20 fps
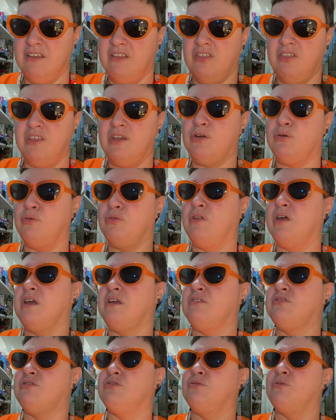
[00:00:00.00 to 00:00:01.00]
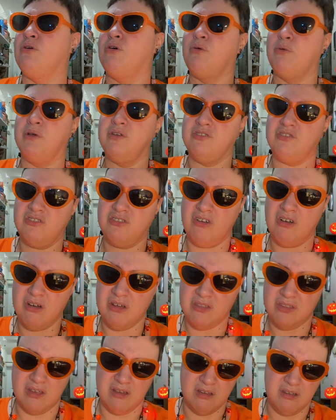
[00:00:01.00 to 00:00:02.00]
they don't like to always stock
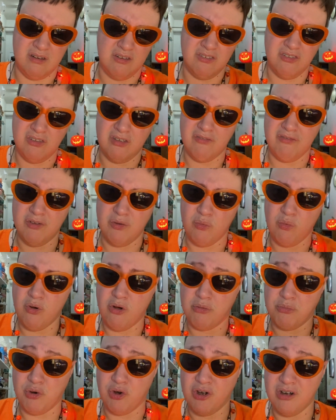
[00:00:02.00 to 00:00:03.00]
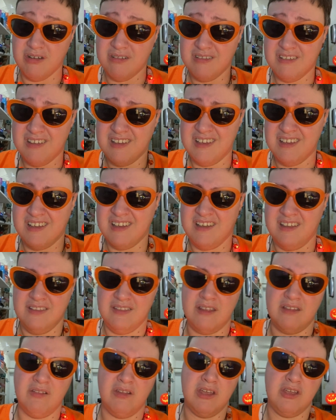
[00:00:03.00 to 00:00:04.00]
that kind of stuff at Walmart.
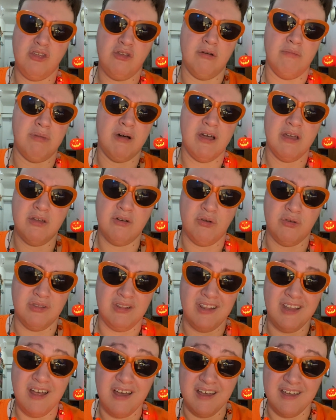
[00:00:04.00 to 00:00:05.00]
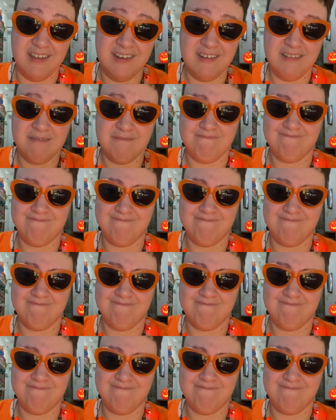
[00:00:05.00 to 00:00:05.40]
They like you to buy it online.